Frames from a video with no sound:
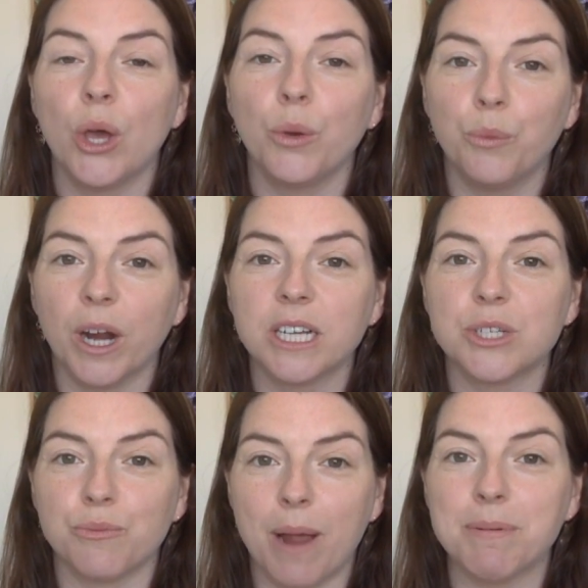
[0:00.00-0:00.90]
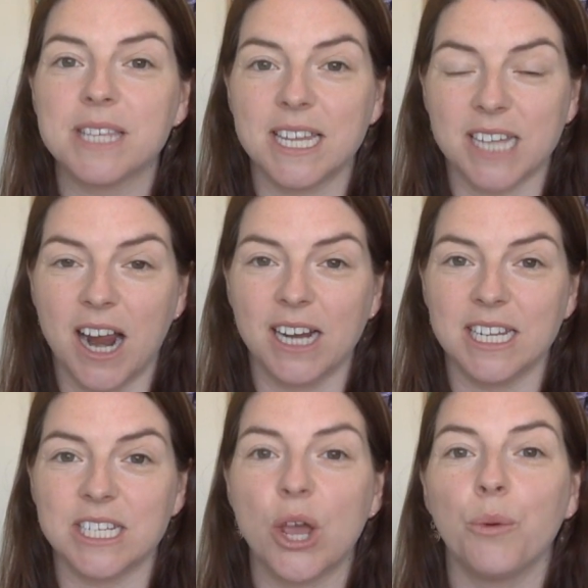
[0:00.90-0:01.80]
who work to represent
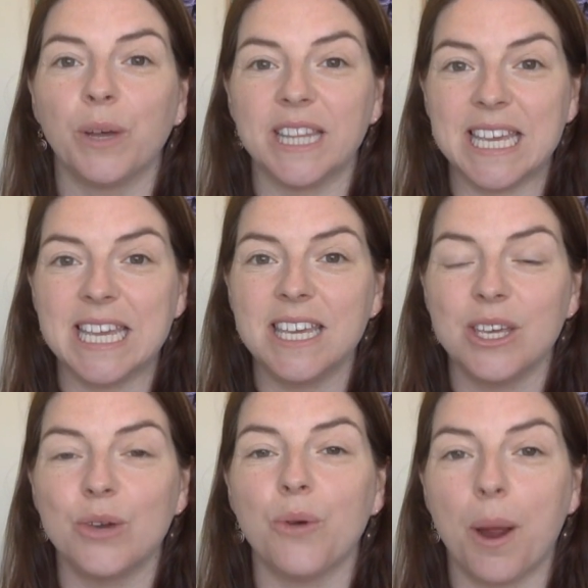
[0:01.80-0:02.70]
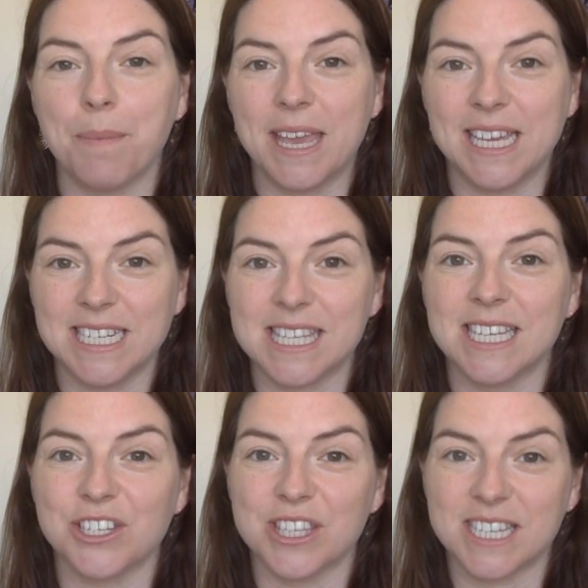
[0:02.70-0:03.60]
Ireland when the EU are making
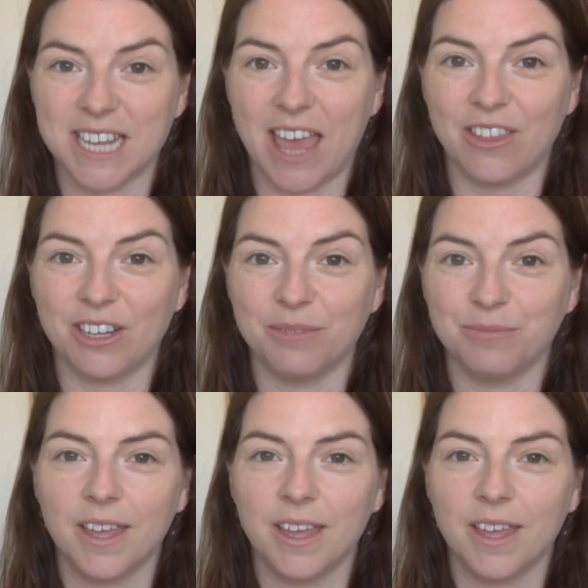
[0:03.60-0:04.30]
decisions together.